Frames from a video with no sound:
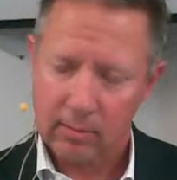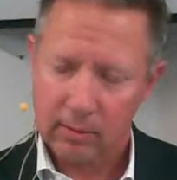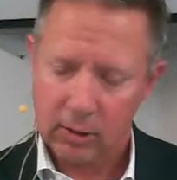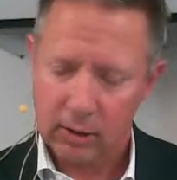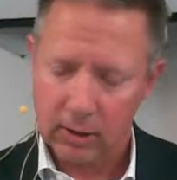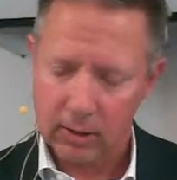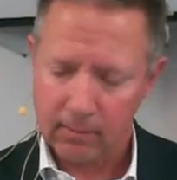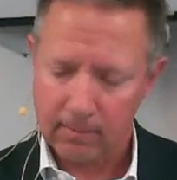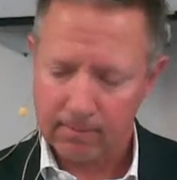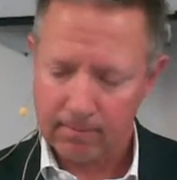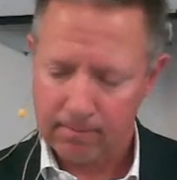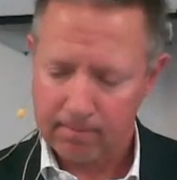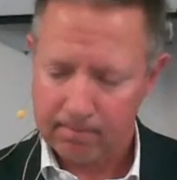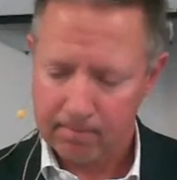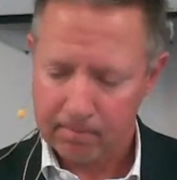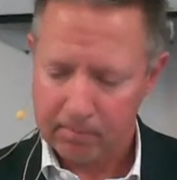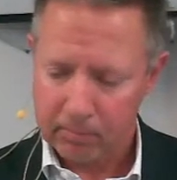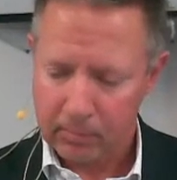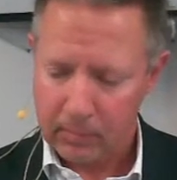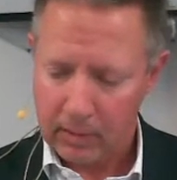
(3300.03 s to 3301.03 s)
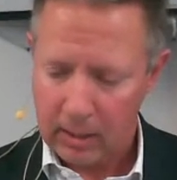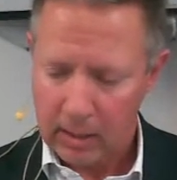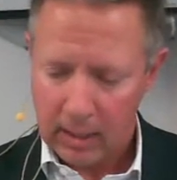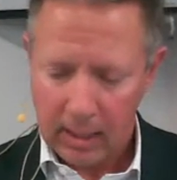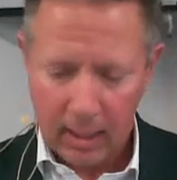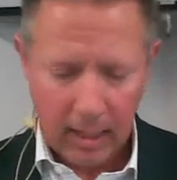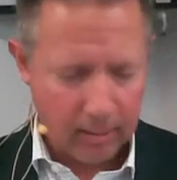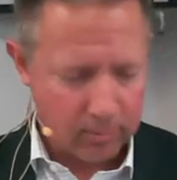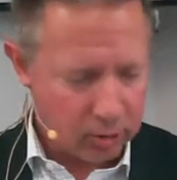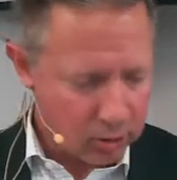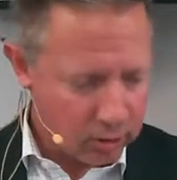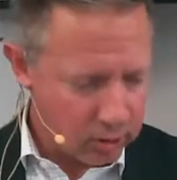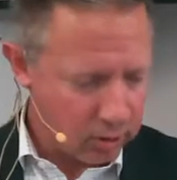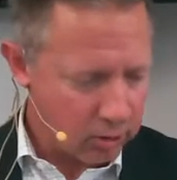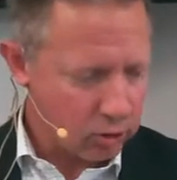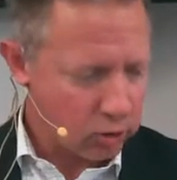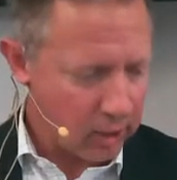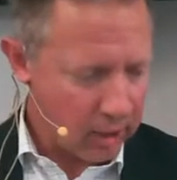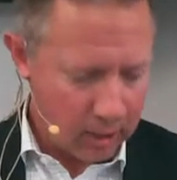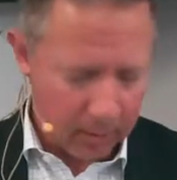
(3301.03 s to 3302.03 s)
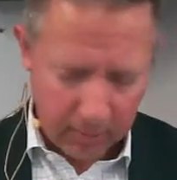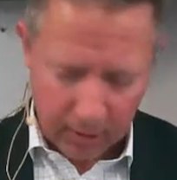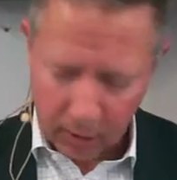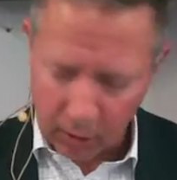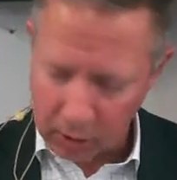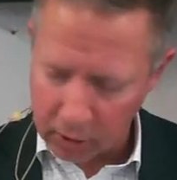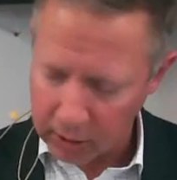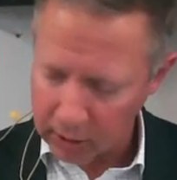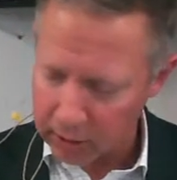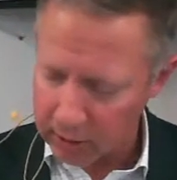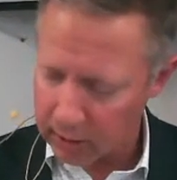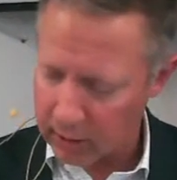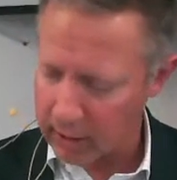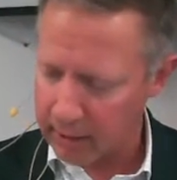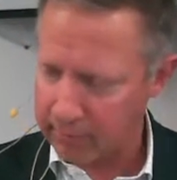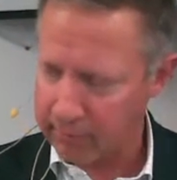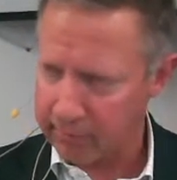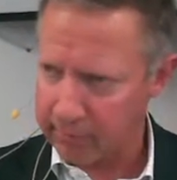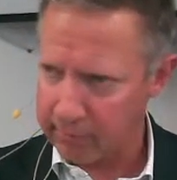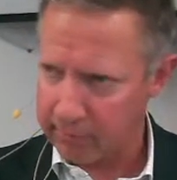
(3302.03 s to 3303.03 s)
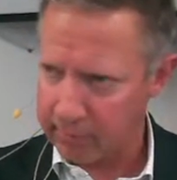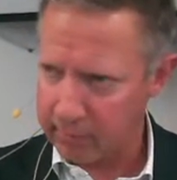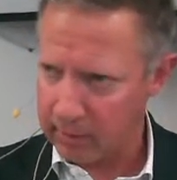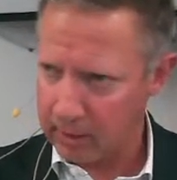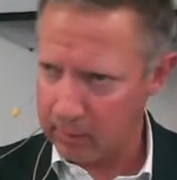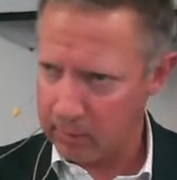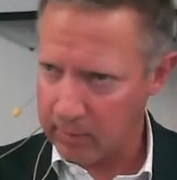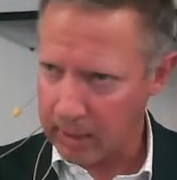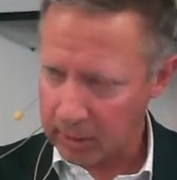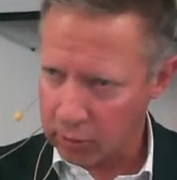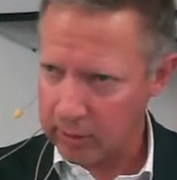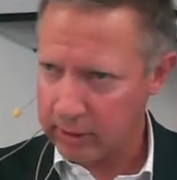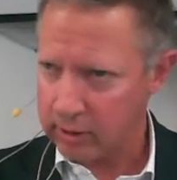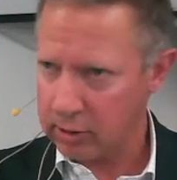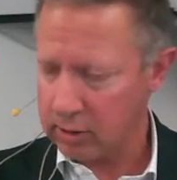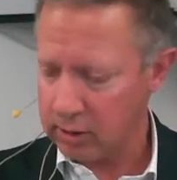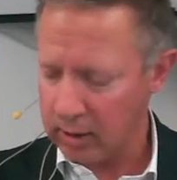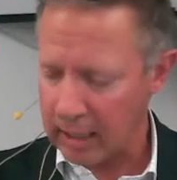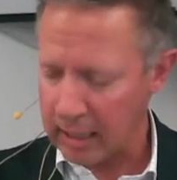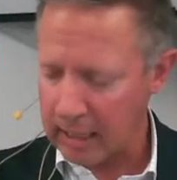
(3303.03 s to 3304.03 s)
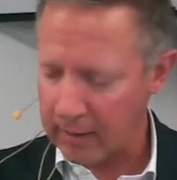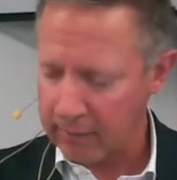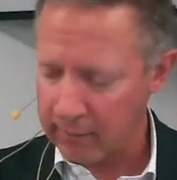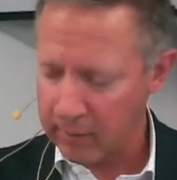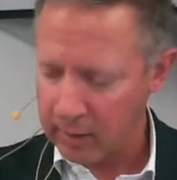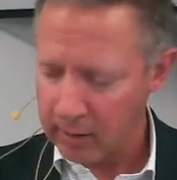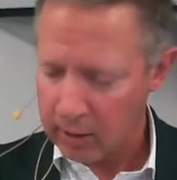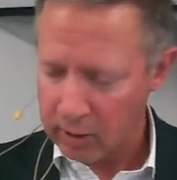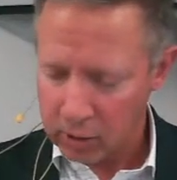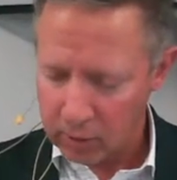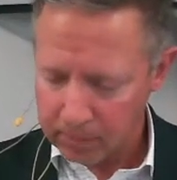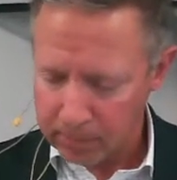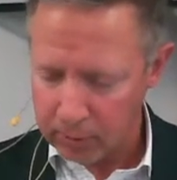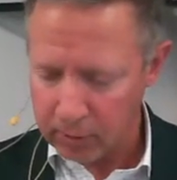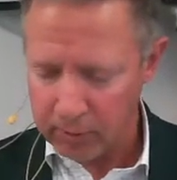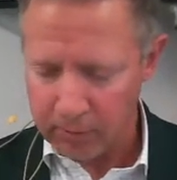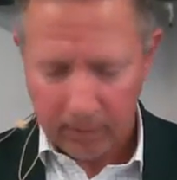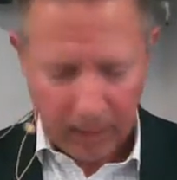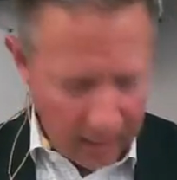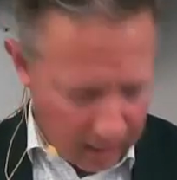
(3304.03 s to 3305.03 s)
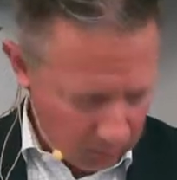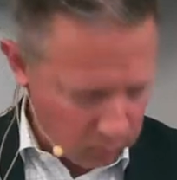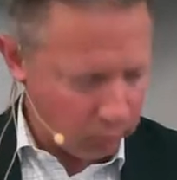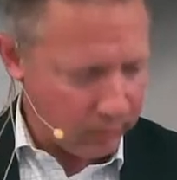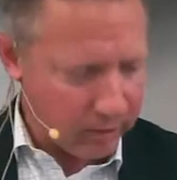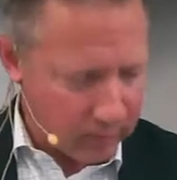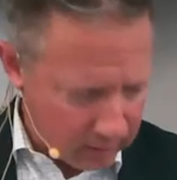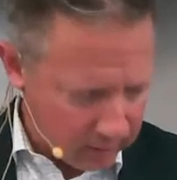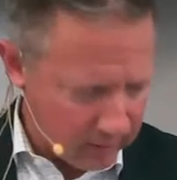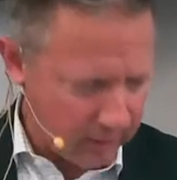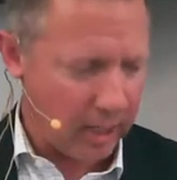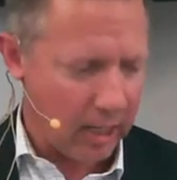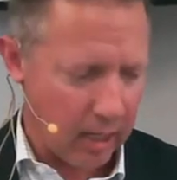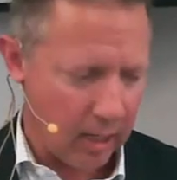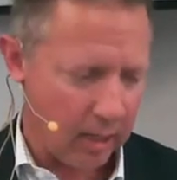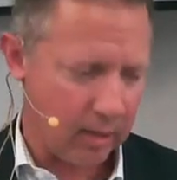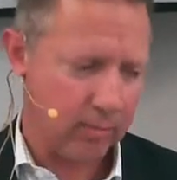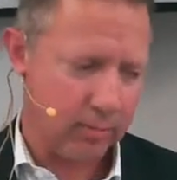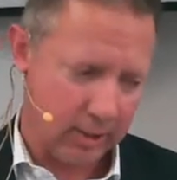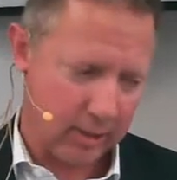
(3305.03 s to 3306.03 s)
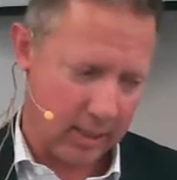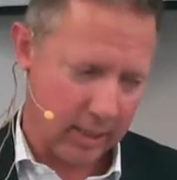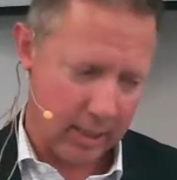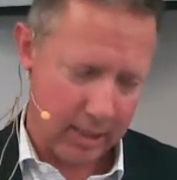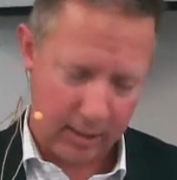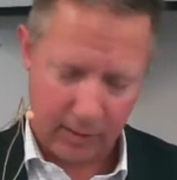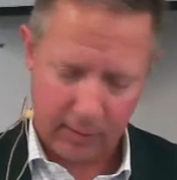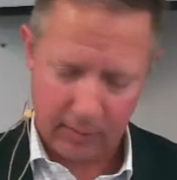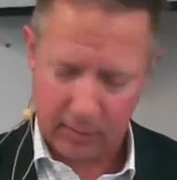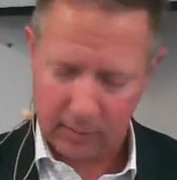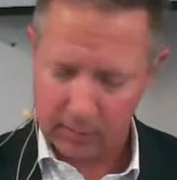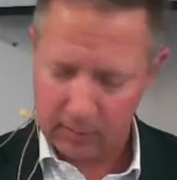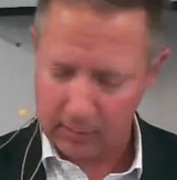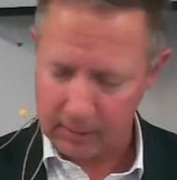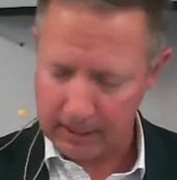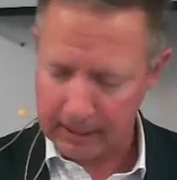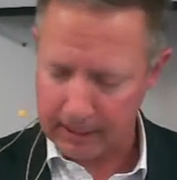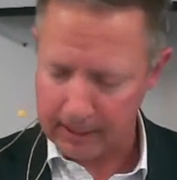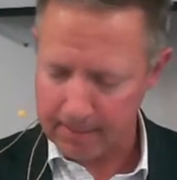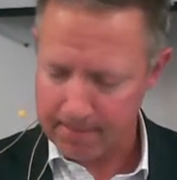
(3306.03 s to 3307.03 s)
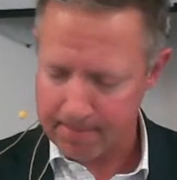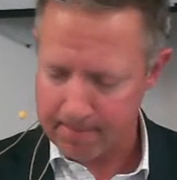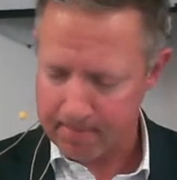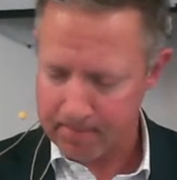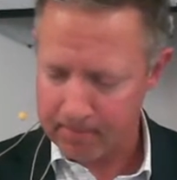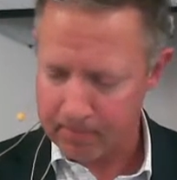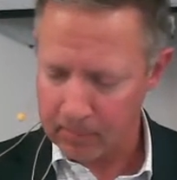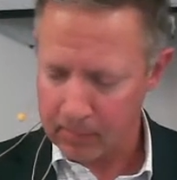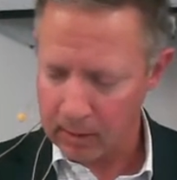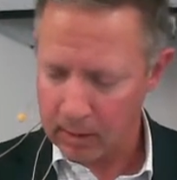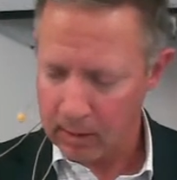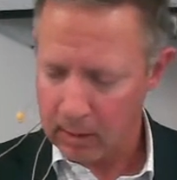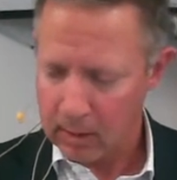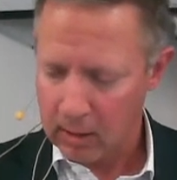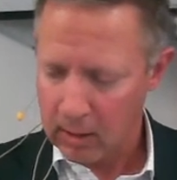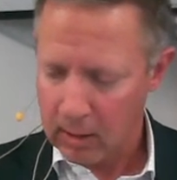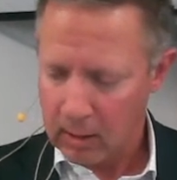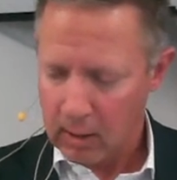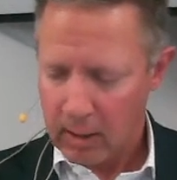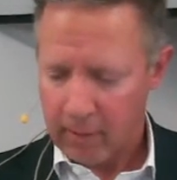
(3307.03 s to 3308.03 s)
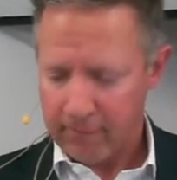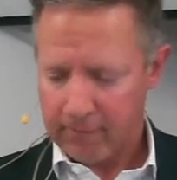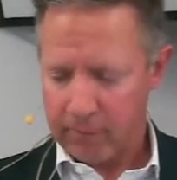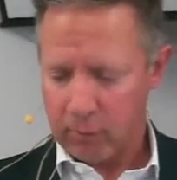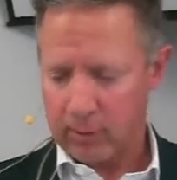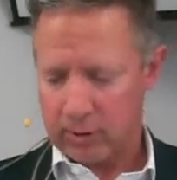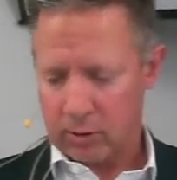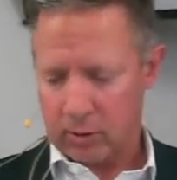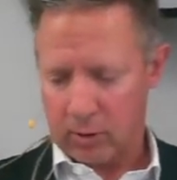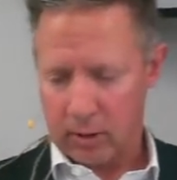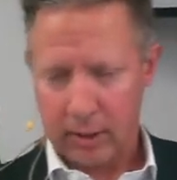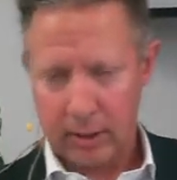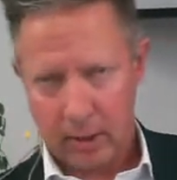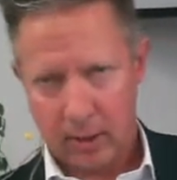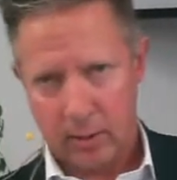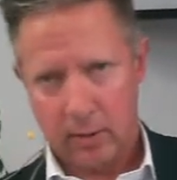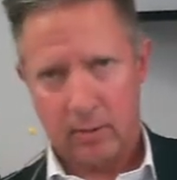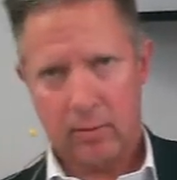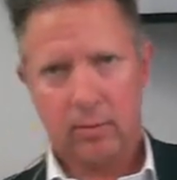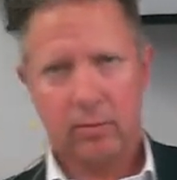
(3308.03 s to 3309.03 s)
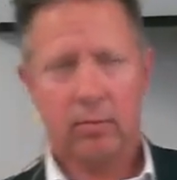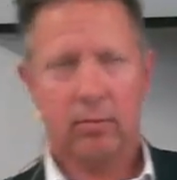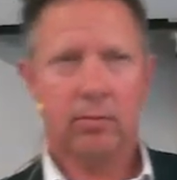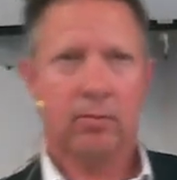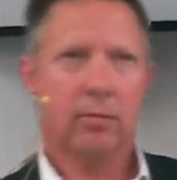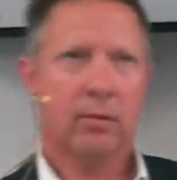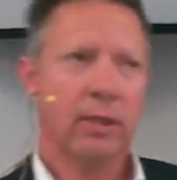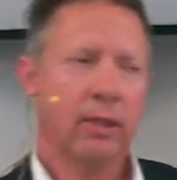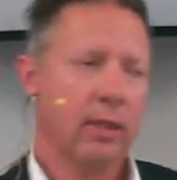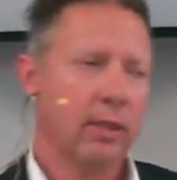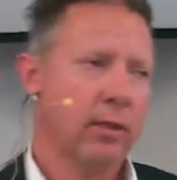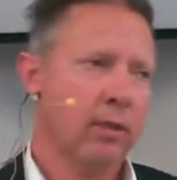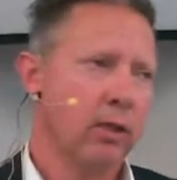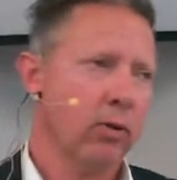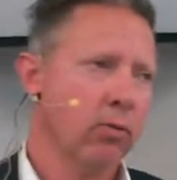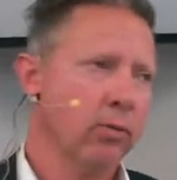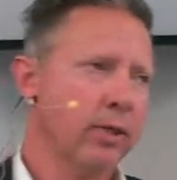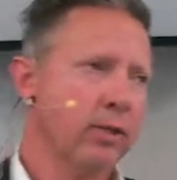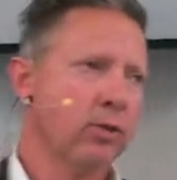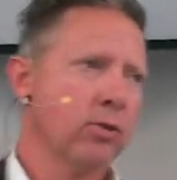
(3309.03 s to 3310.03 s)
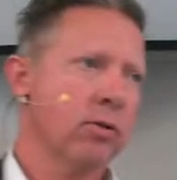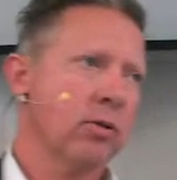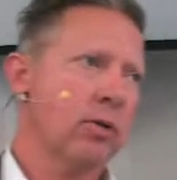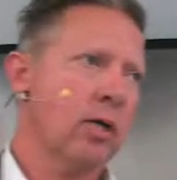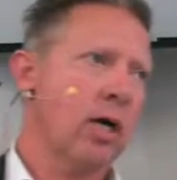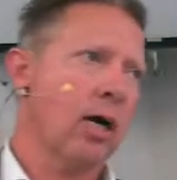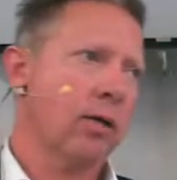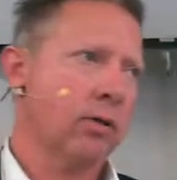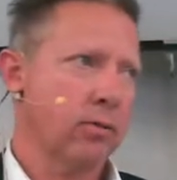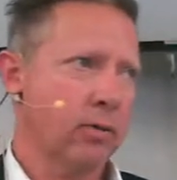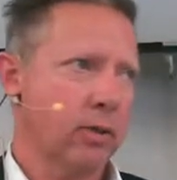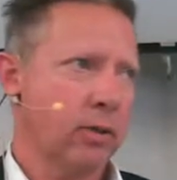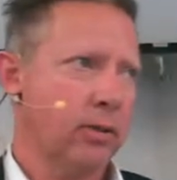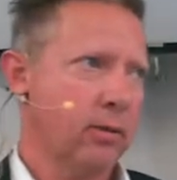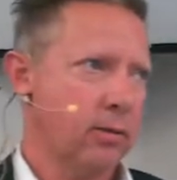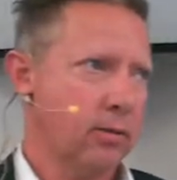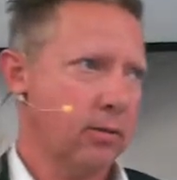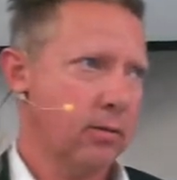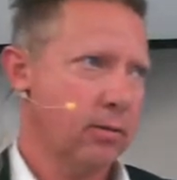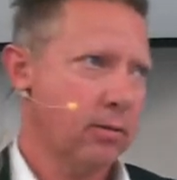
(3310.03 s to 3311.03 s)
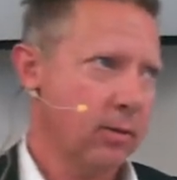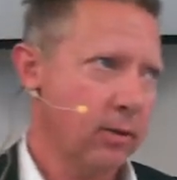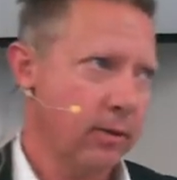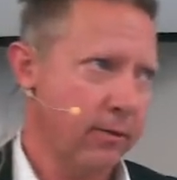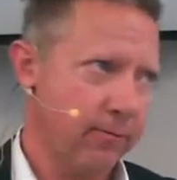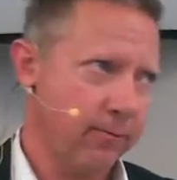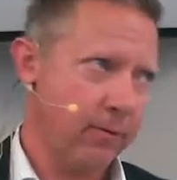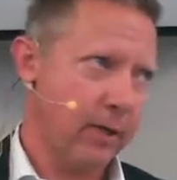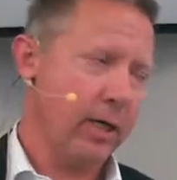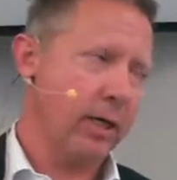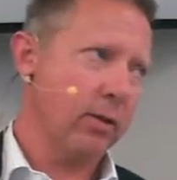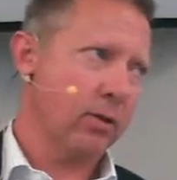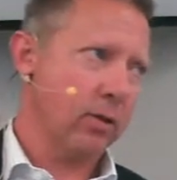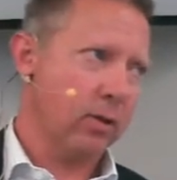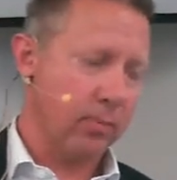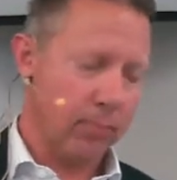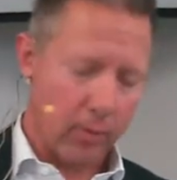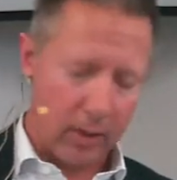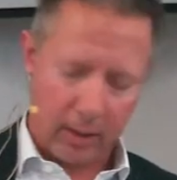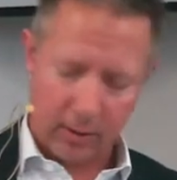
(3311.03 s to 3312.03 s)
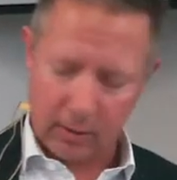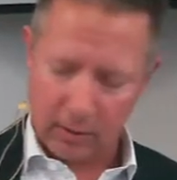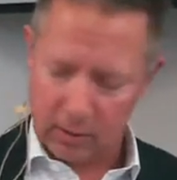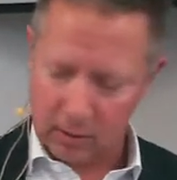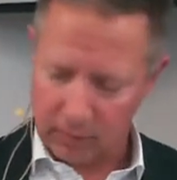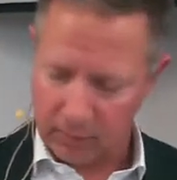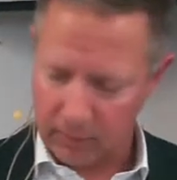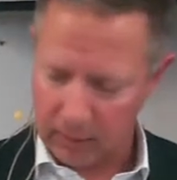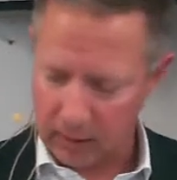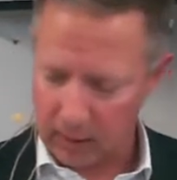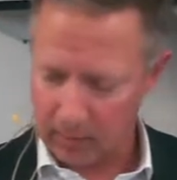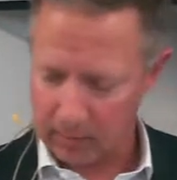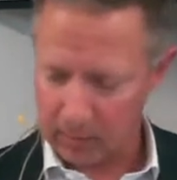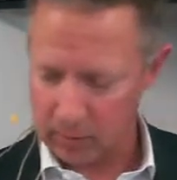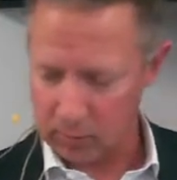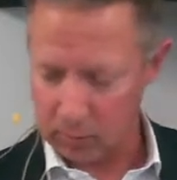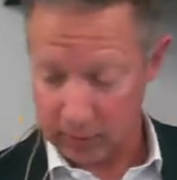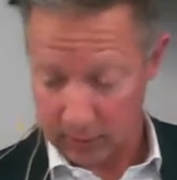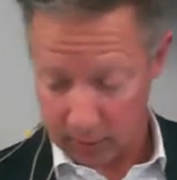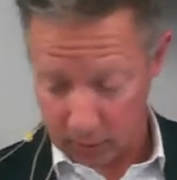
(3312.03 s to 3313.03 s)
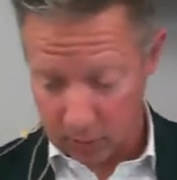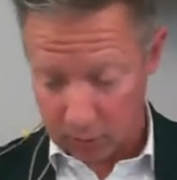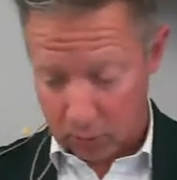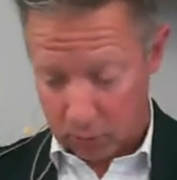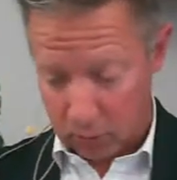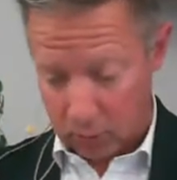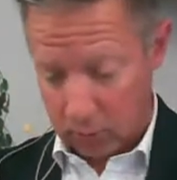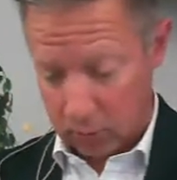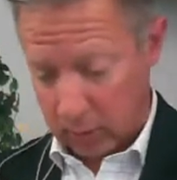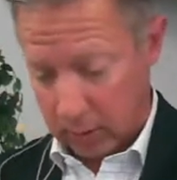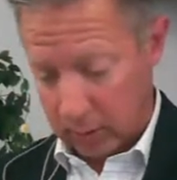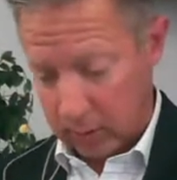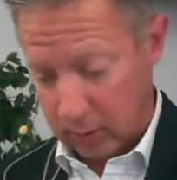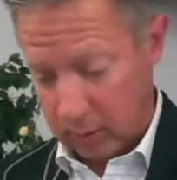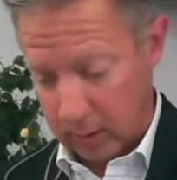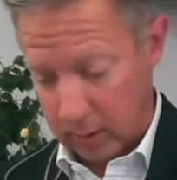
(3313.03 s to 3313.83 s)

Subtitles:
See? I'm still trying to be good enough in my Christian life to prove I really am saved. Okay? Unfortunately, then, the original doctrine of faith that the Protestants developed, which is a true one,